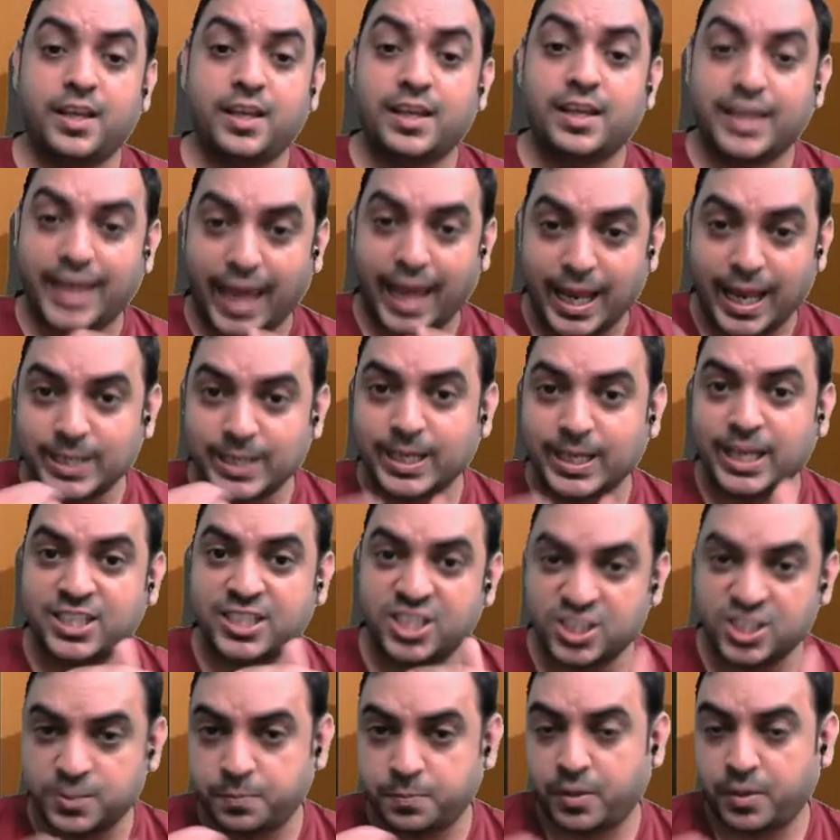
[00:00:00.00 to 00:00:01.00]

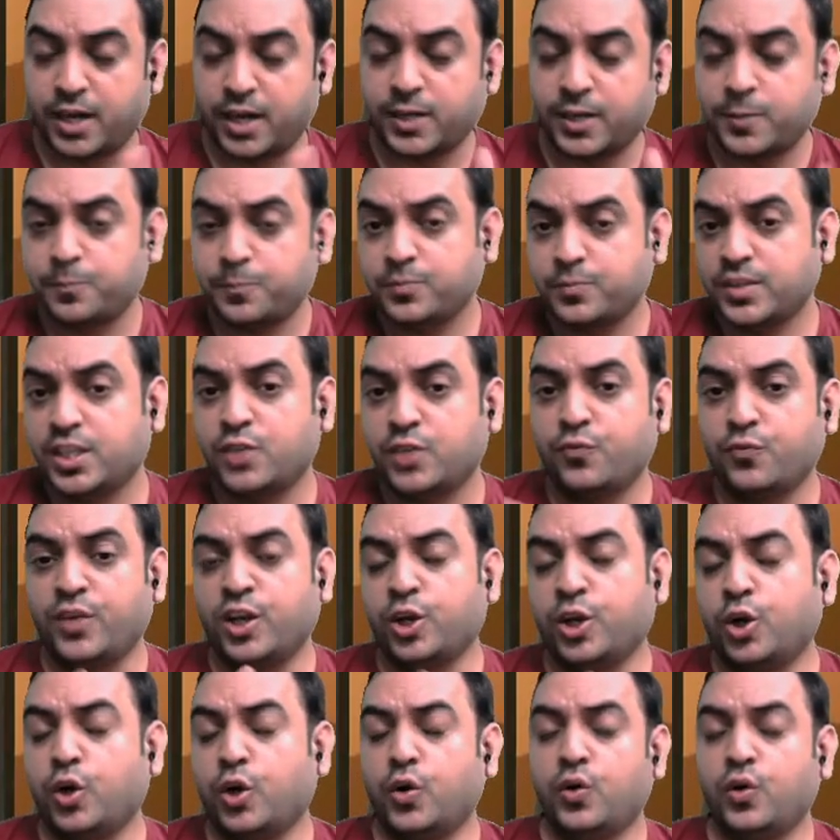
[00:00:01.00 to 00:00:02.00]
Calculations part will
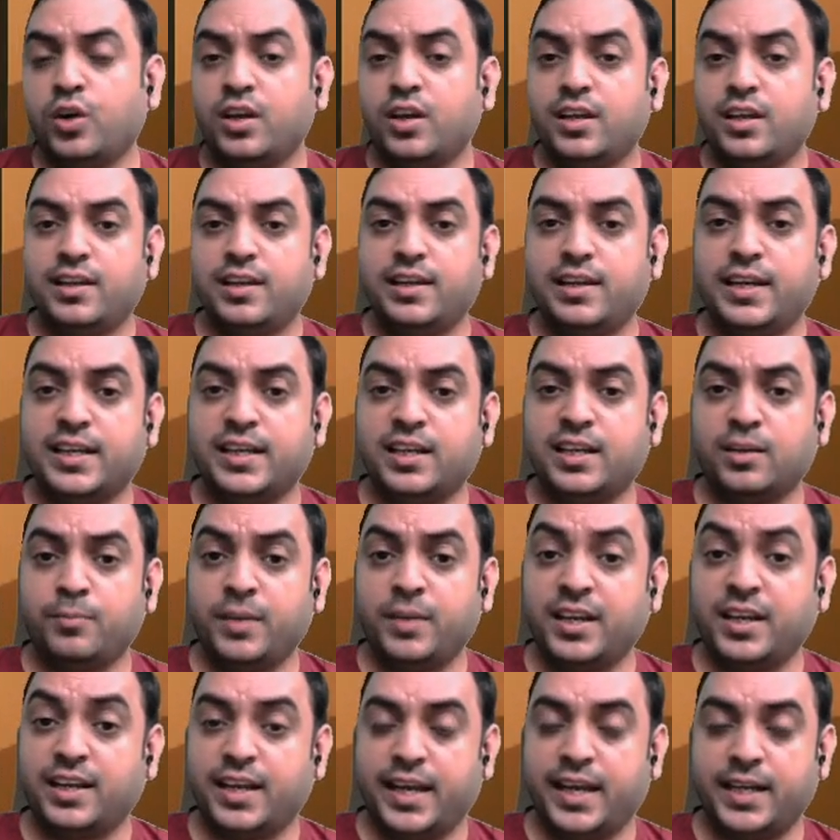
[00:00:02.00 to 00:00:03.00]
go little
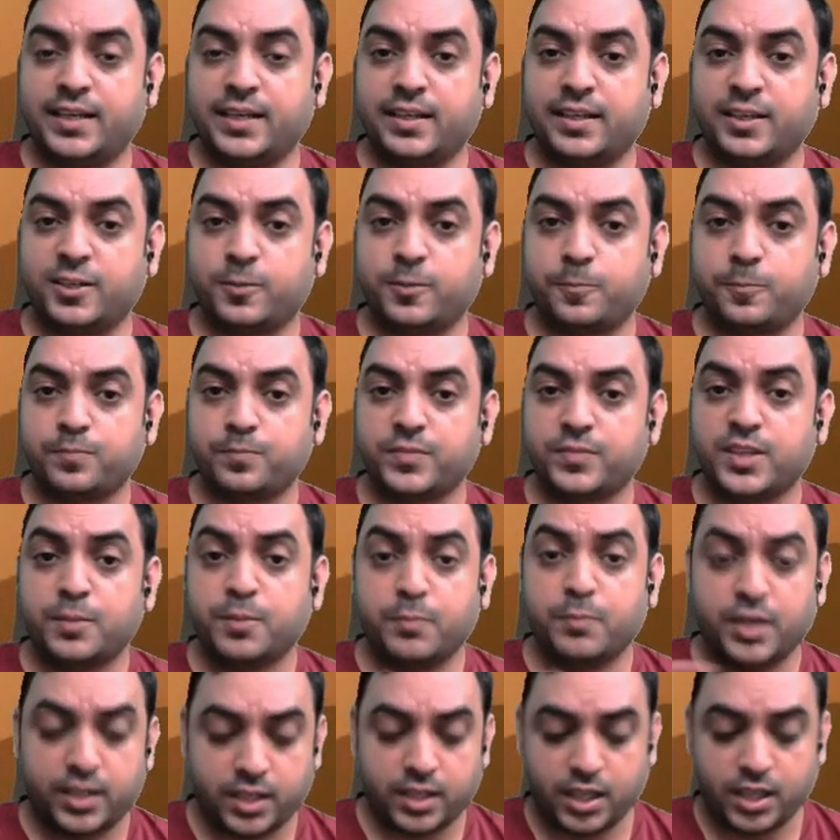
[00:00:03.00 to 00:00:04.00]
bit later.
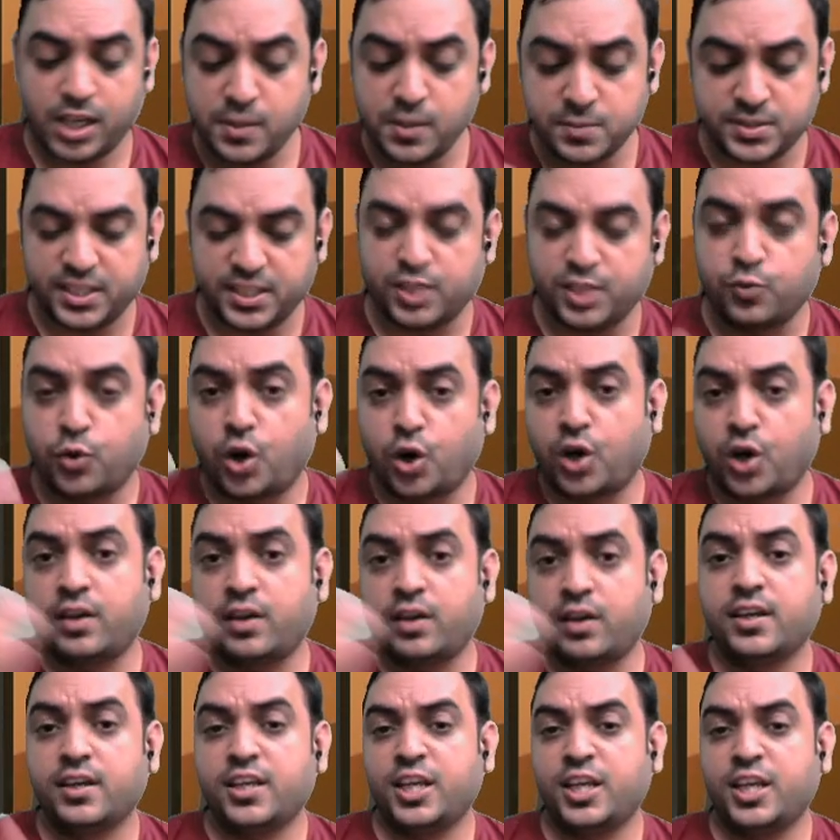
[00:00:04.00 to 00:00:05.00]
But terms involved,
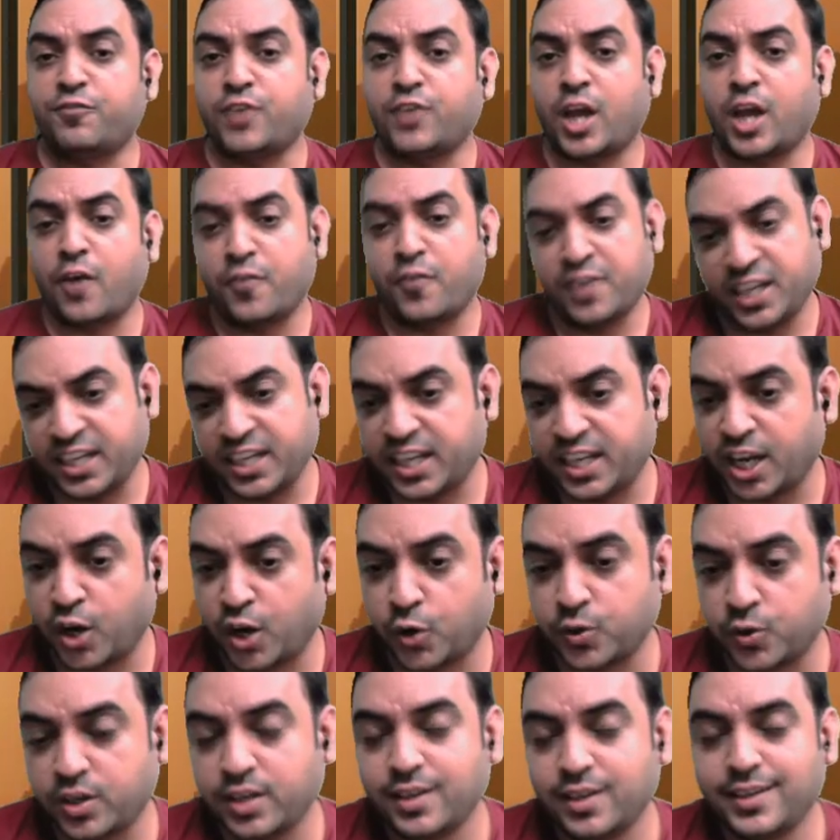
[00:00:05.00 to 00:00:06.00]
if you have any
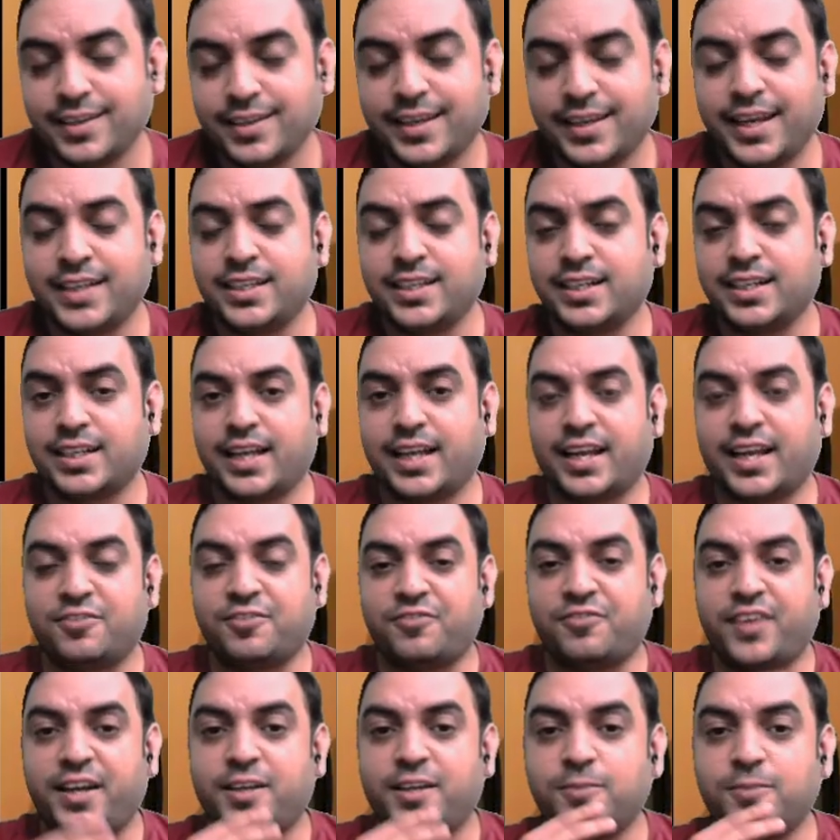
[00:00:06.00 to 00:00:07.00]
doubt, get it
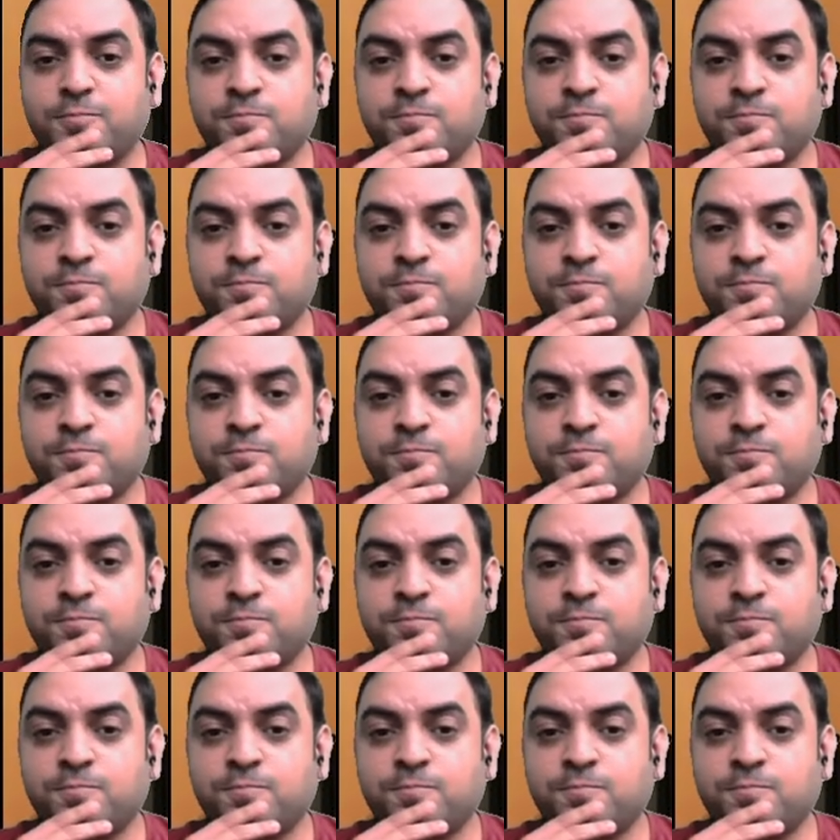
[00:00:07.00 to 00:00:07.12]
clarified.